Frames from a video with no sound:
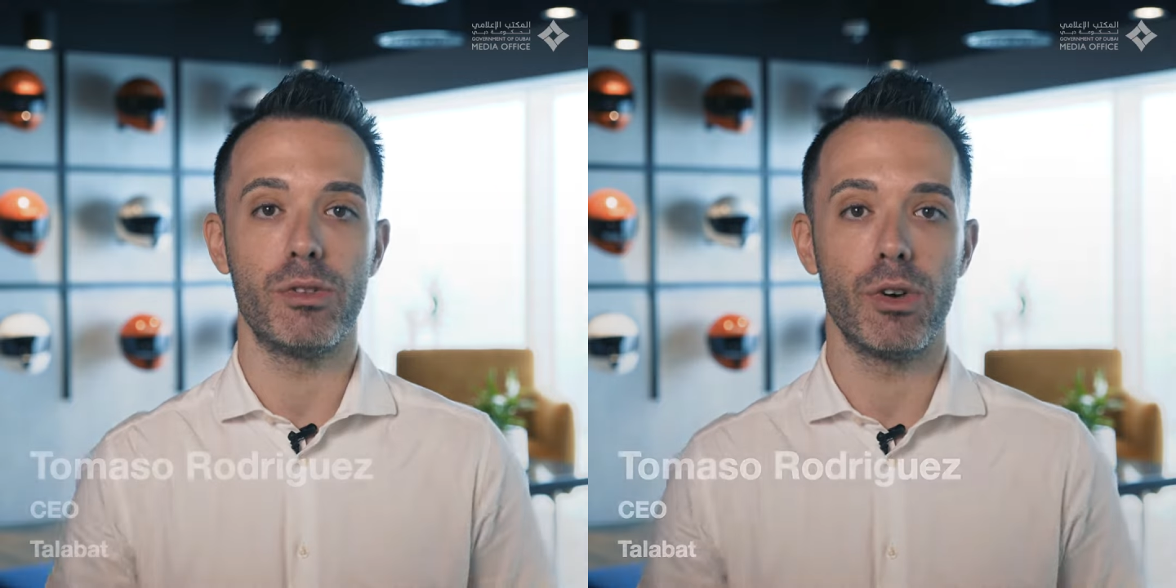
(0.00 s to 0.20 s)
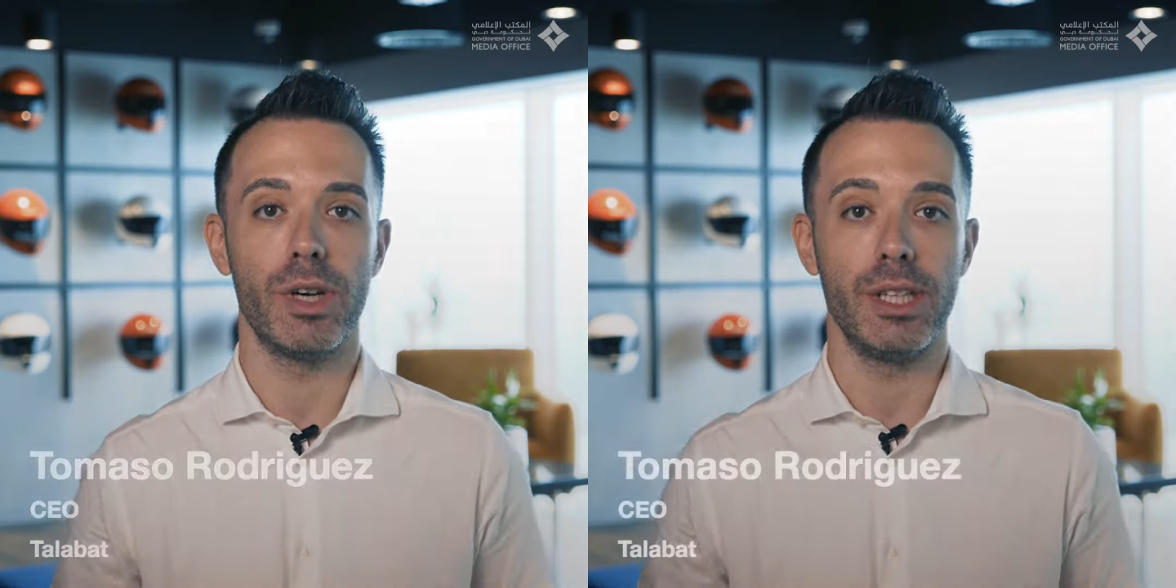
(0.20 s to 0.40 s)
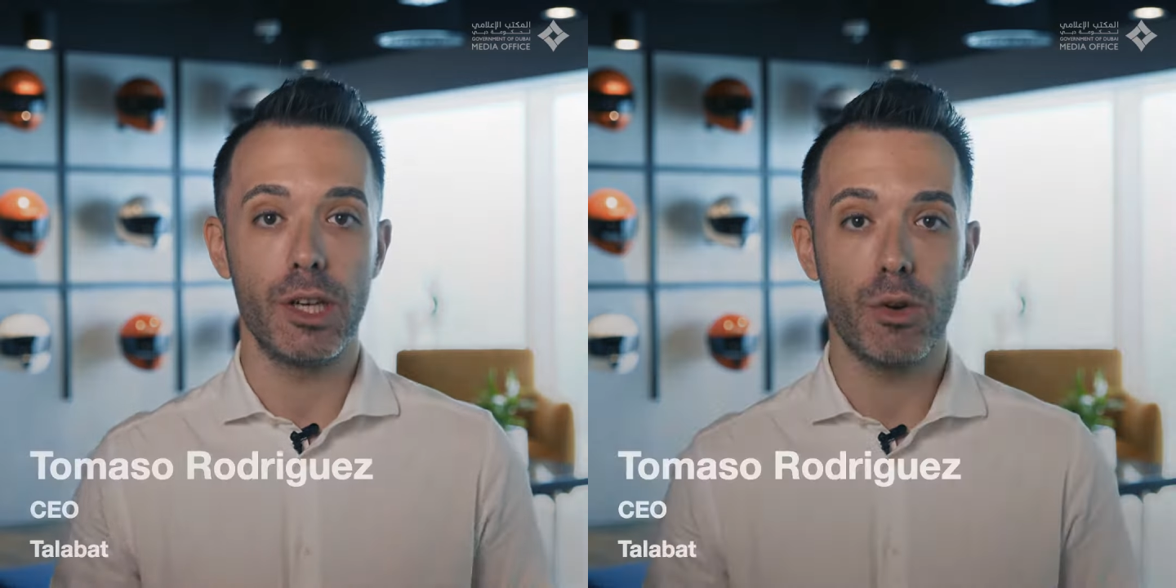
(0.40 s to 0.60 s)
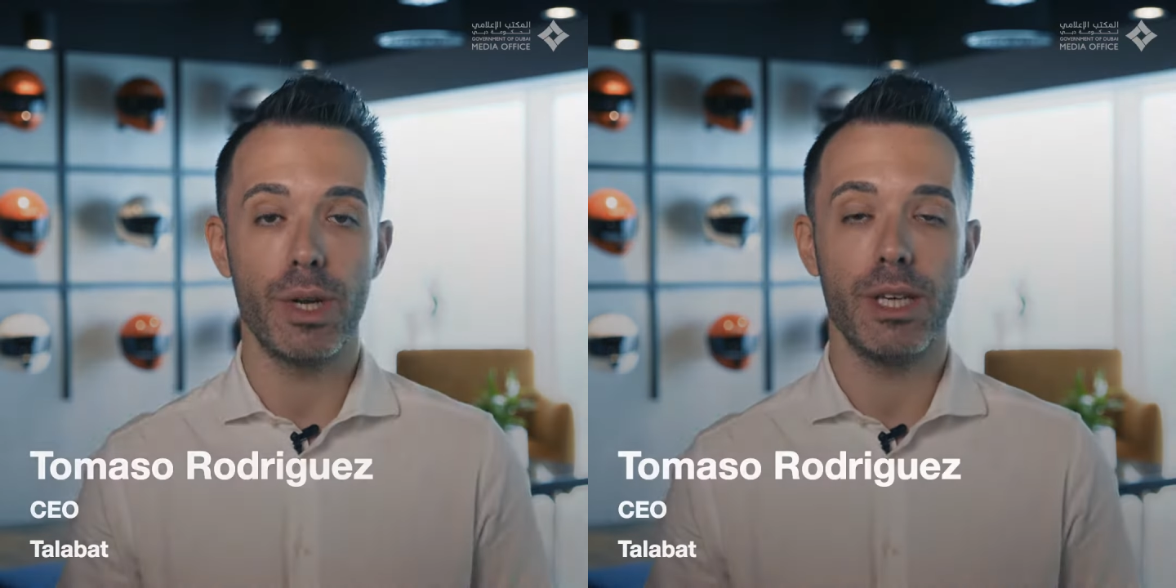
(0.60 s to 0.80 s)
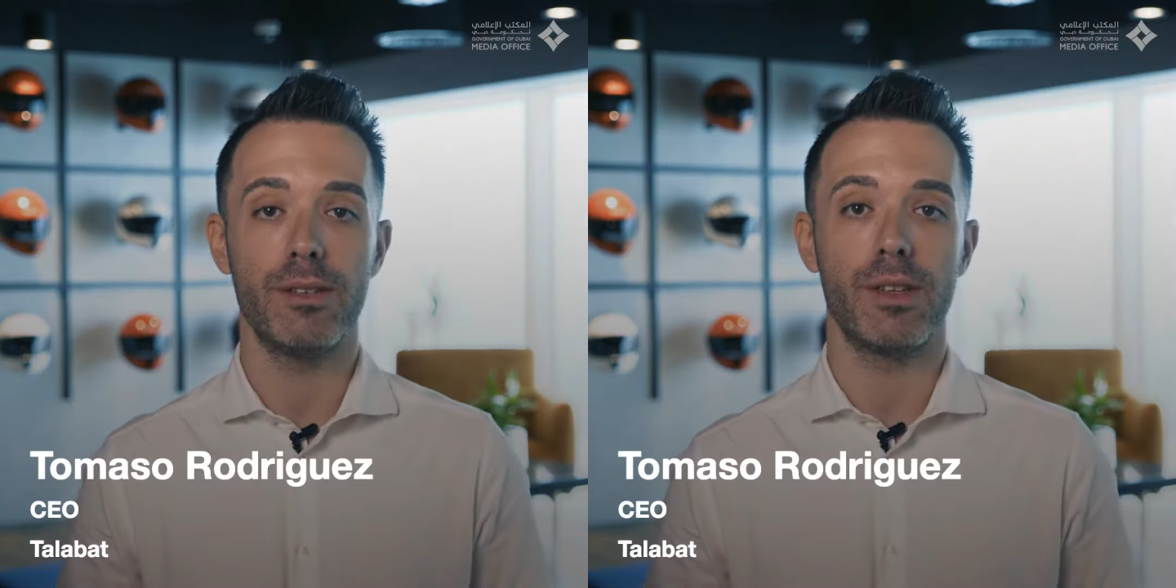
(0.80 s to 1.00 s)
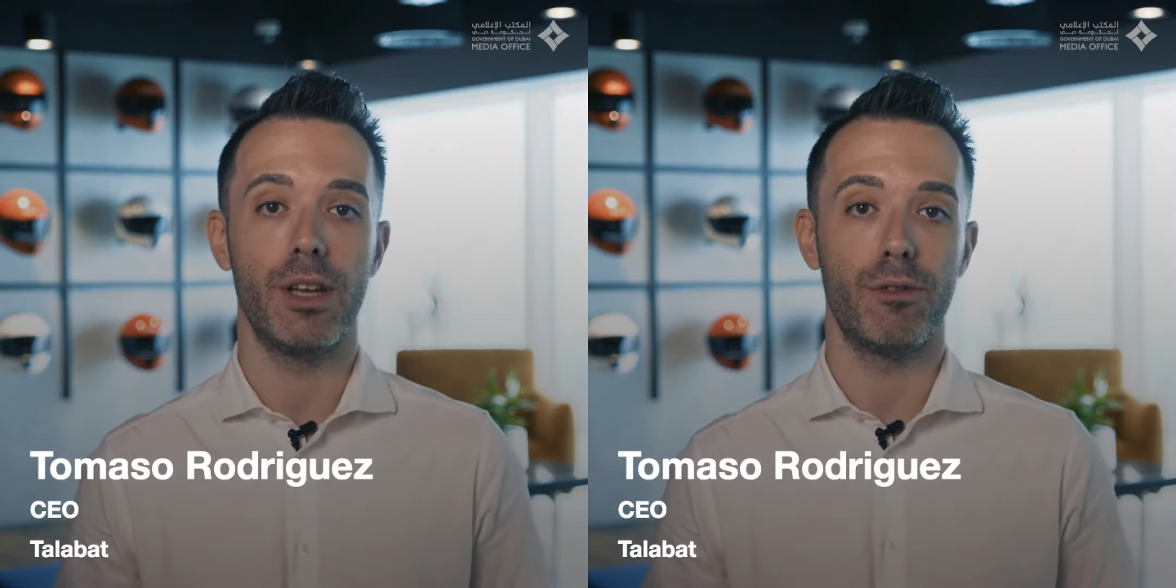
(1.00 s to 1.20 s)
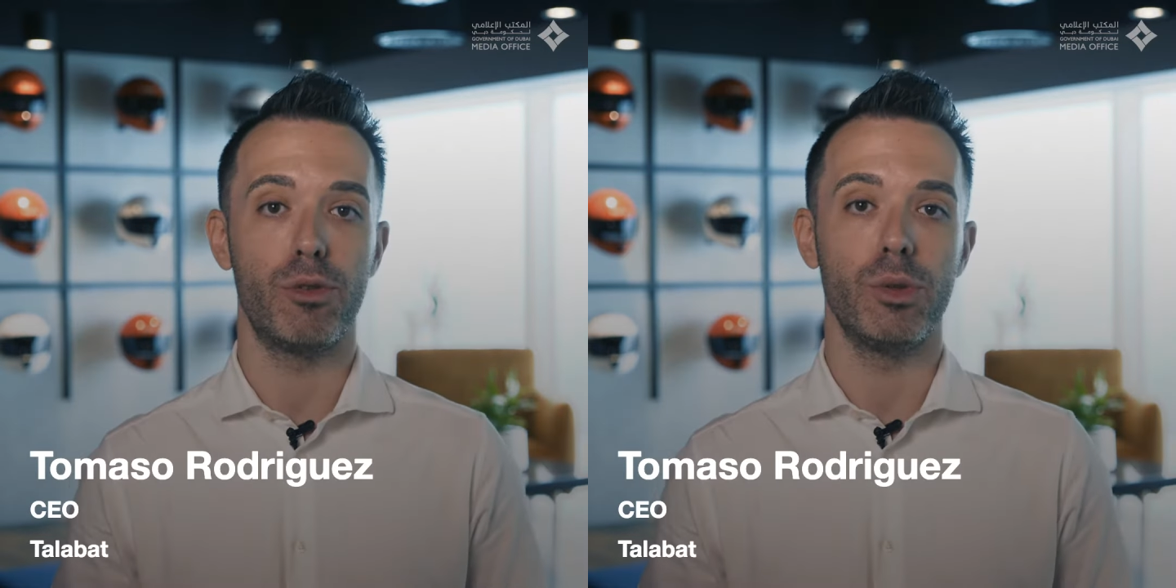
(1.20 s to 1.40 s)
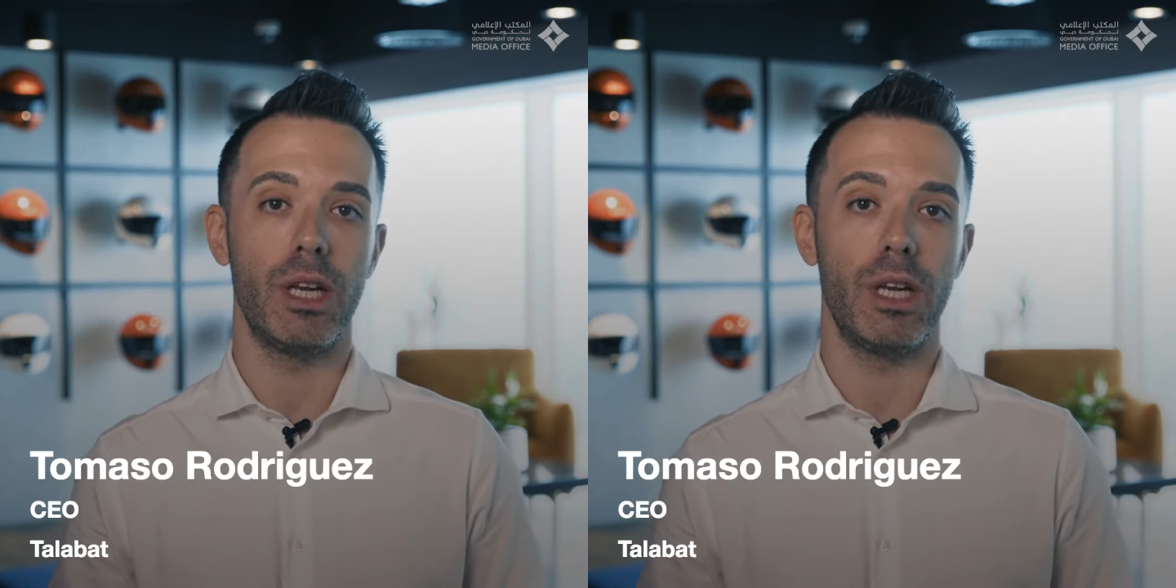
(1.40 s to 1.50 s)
saw a decrease in food